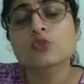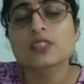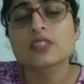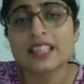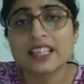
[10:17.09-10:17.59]

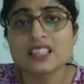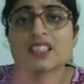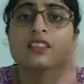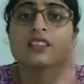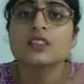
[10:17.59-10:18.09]
which was
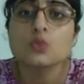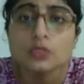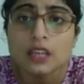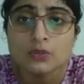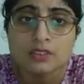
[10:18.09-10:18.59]
enacted in the
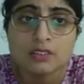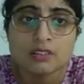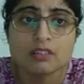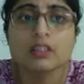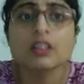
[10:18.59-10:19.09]

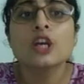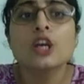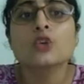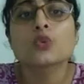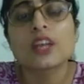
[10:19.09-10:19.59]
2000 year
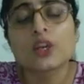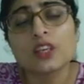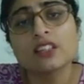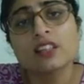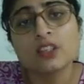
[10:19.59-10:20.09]
to
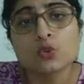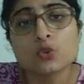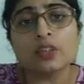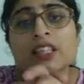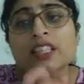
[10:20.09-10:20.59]
regulate,
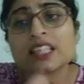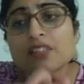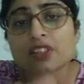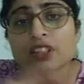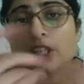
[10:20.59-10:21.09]
control and
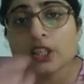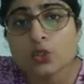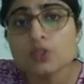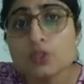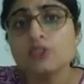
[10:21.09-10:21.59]
deal with the
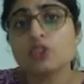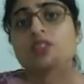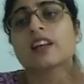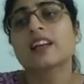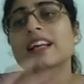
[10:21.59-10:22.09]
issues which
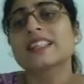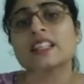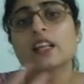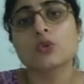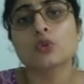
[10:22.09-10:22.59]
is
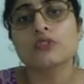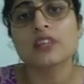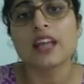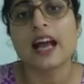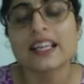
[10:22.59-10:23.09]
arising out of
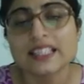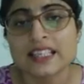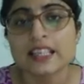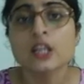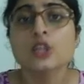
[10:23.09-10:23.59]
the
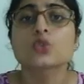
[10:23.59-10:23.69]
IT,